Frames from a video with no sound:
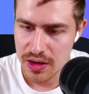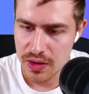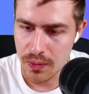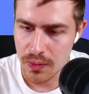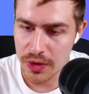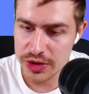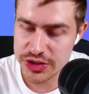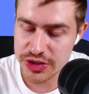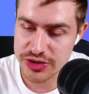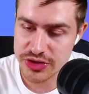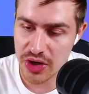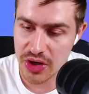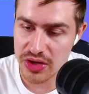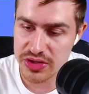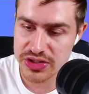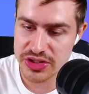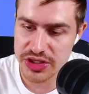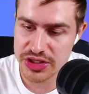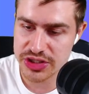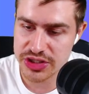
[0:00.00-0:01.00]
Would you
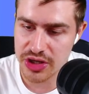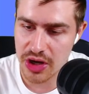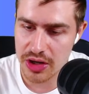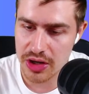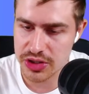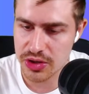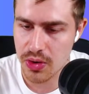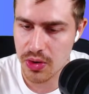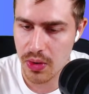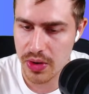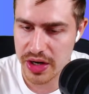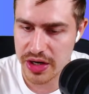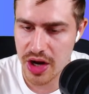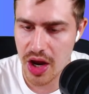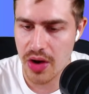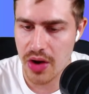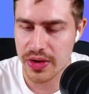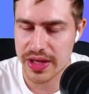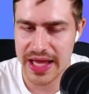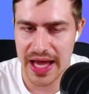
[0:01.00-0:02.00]
transfer Sarr to Gordon?
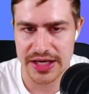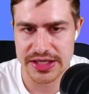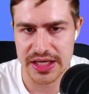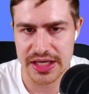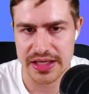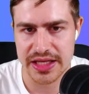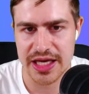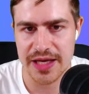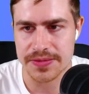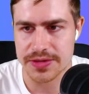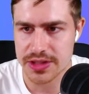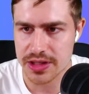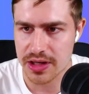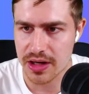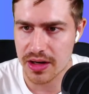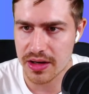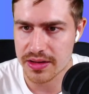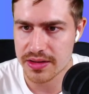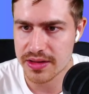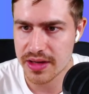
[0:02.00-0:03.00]
No, Cash, I'd keep
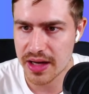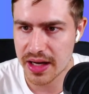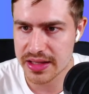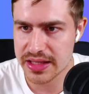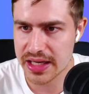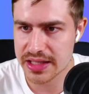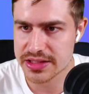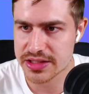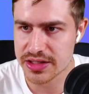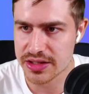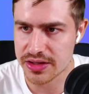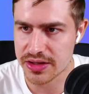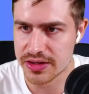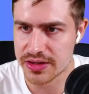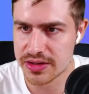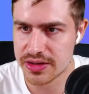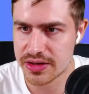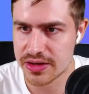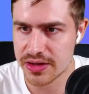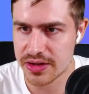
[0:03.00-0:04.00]
Sarr. I think that's a
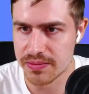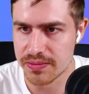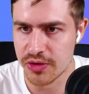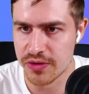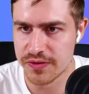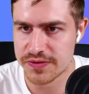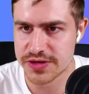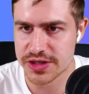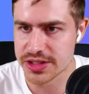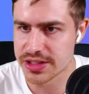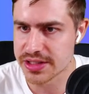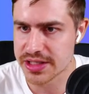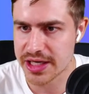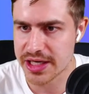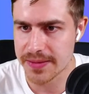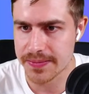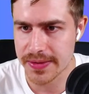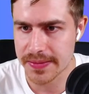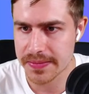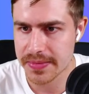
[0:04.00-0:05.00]
good move to just
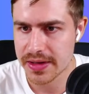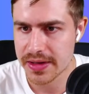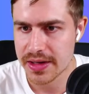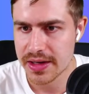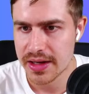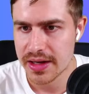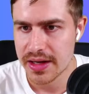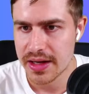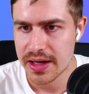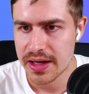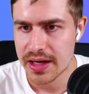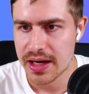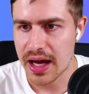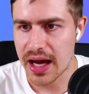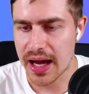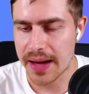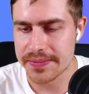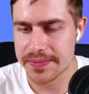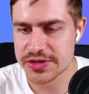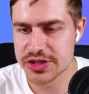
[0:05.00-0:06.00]
keep him.
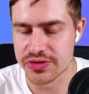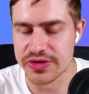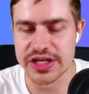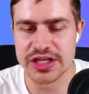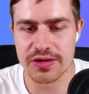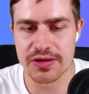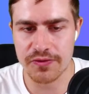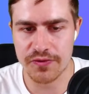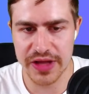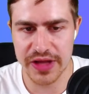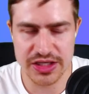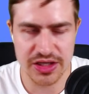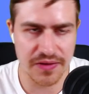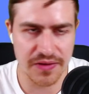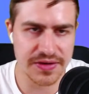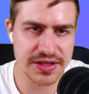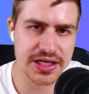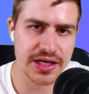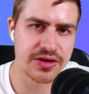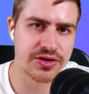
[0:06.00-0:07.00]
So the reason for that is
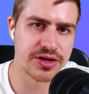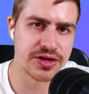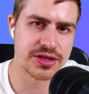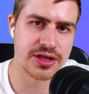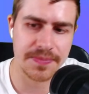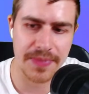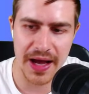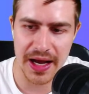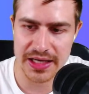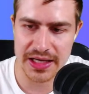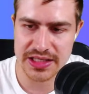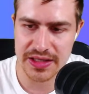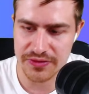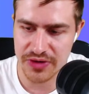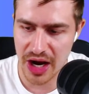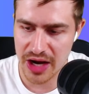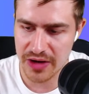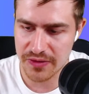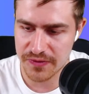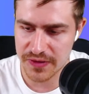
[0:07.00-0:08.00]
obviously Crystal Palace have
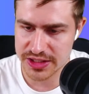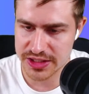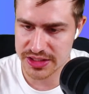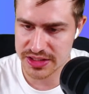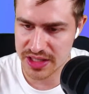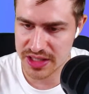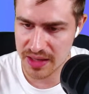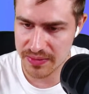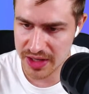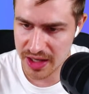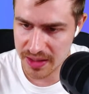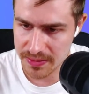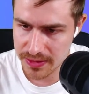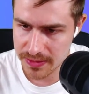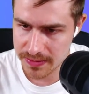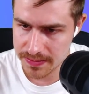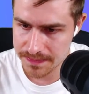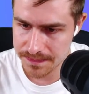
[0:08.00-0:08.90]
great fixtures coming up.